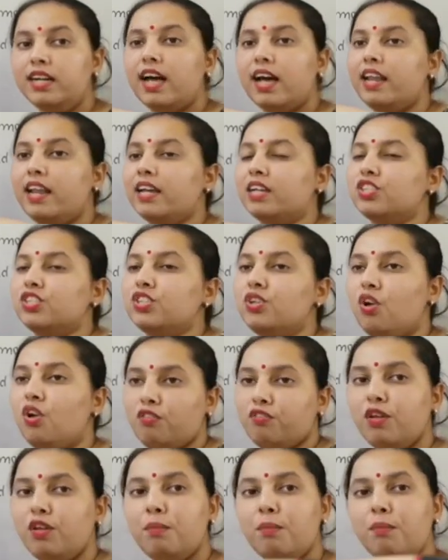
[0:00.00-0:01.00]
direction
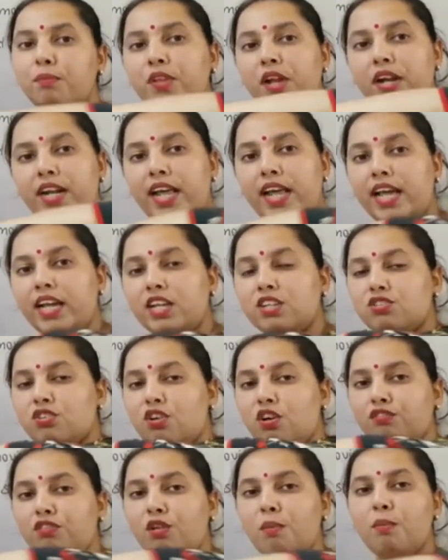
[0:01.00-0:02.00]
of
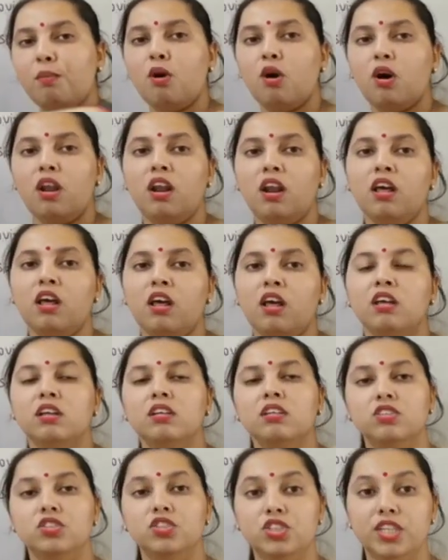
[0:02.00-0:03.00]
the ball
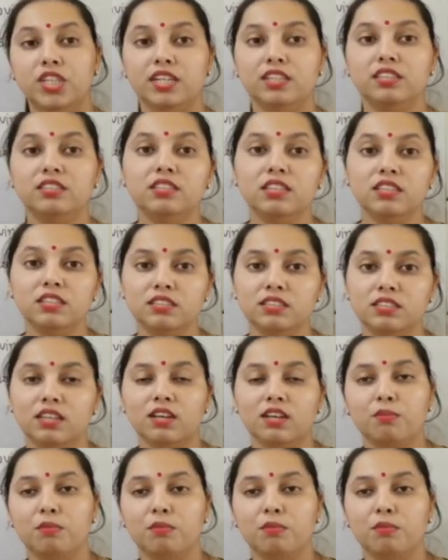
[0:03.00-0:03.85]
changes.